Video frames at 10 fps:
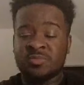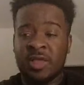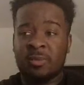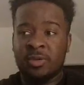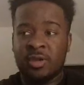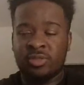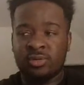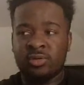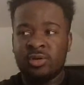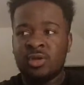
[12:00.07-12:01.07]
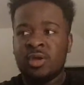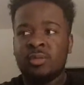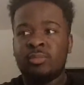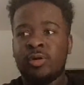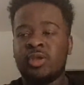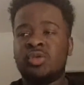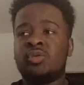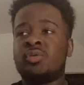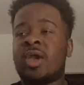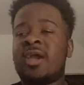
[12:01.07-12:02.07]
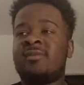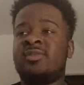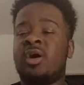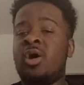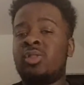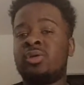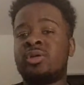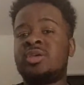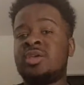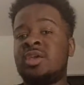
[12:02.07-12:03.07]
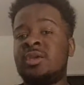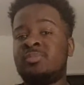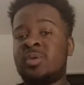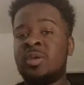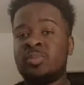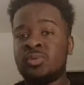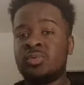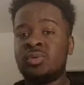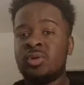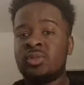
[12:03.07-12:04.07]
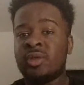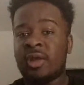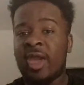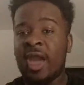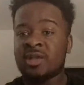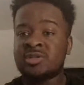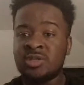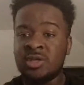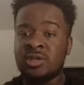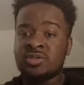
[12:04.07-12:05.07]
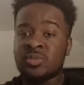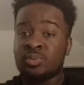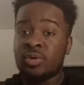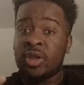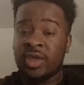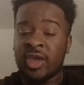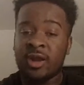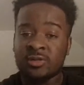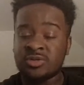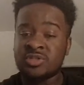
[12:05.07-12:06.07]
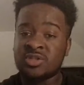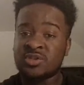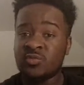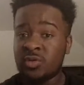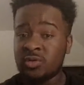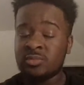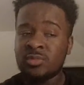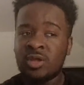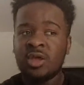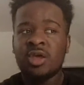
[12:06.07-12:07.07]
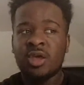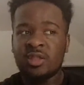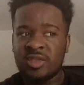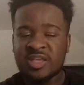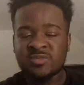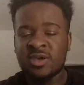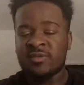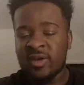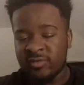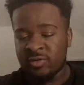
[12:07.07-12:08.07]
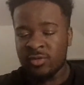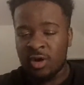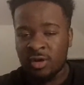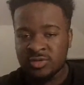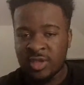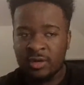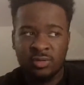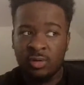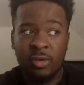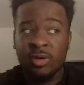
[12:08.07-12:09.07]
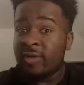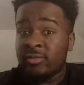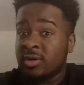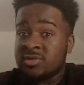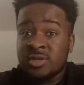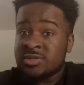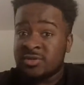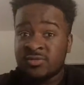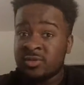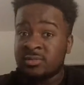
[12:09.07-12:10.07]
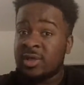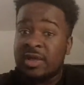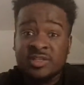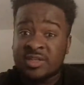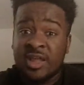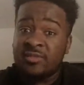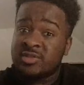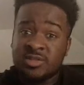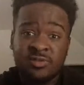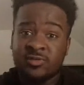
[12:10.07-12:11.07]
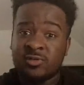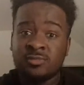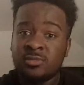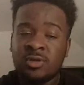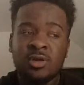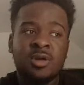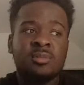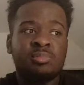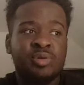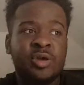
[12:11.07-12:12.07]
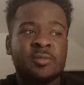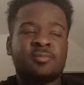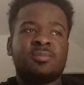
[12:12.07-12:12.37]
Black Panther, but you don't have the other key people that are actually supporting characters in this film. And yes, we have Everett Ross. I don't know what Everett Ross does in this film. Like I said, I haven't seen the film. But